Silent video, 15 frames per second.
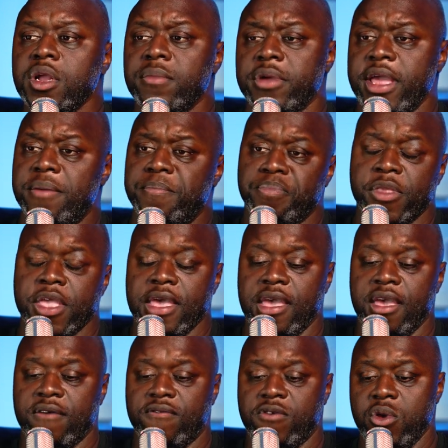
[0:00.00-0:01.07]
But yeah,
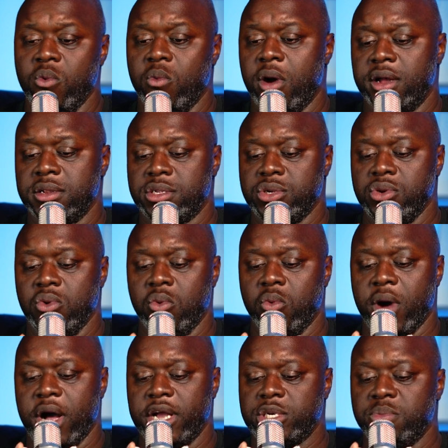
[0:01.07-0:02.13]
if you want to
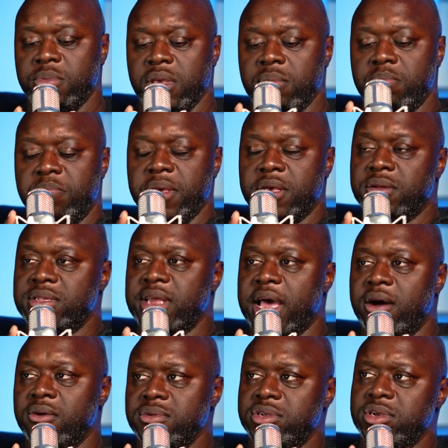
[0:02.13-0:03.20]
watch me build
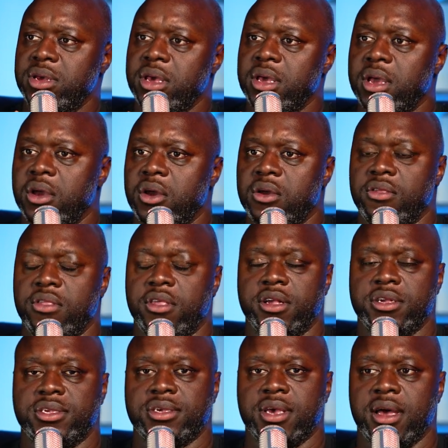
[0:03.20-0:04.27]
out
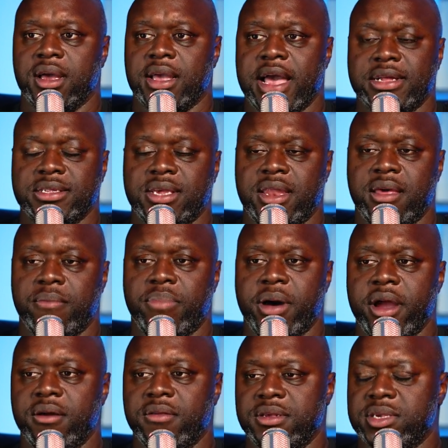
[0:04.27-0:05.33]
this uh, content
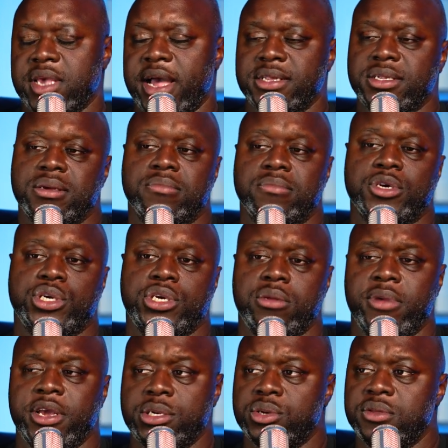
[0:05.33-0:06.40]
empire, this content machine.
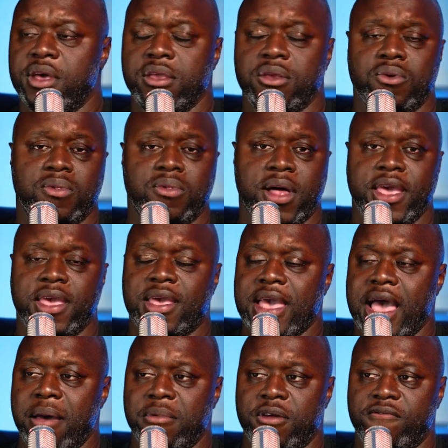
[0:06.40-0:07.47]
Make sure that you like,
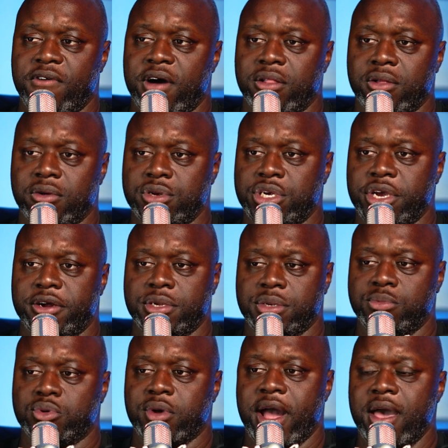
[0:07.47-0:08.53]
comment, follow, share,
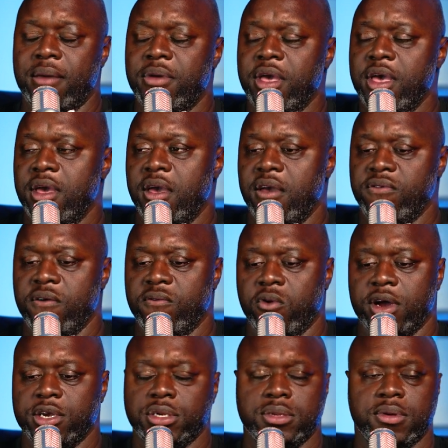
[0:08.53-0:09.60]
subscribe. If you have
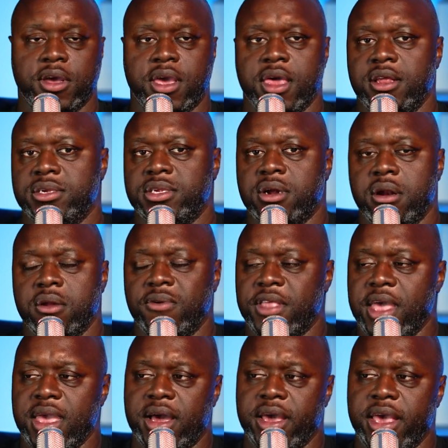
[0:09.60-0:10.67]
questions about getting started
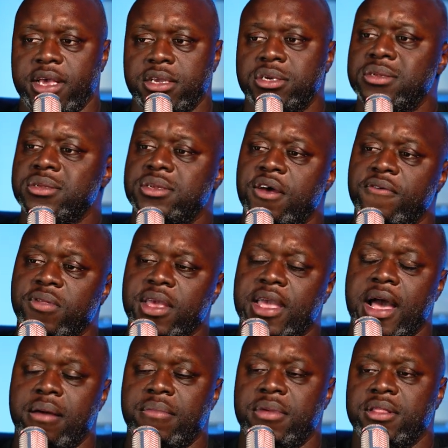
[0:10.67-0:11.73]
with AI agents, definitely
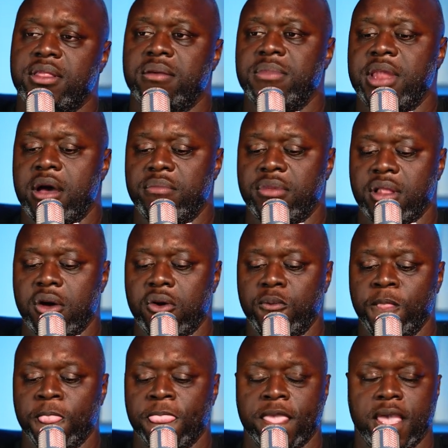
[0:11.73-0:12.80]
comment them down
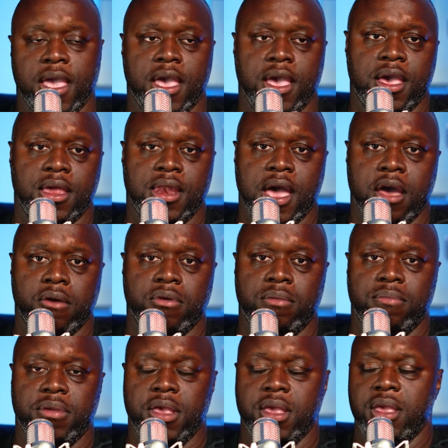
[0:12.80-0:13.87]
below, and I
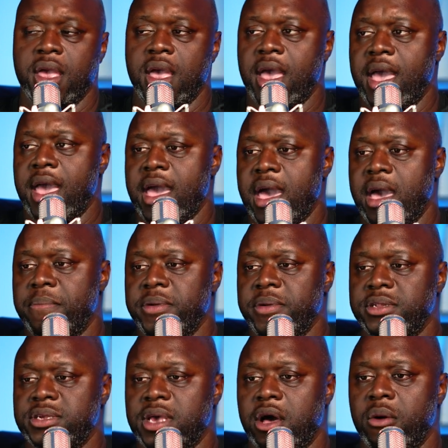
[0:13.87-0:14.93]
would be
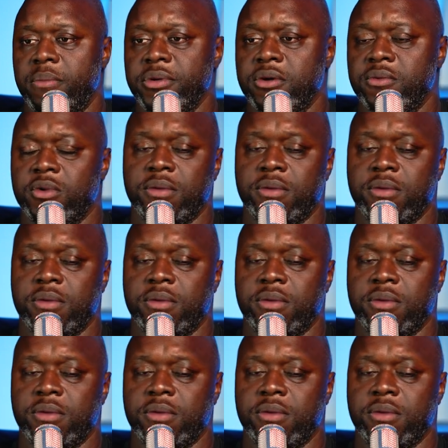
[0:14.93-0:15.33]
happy to help you.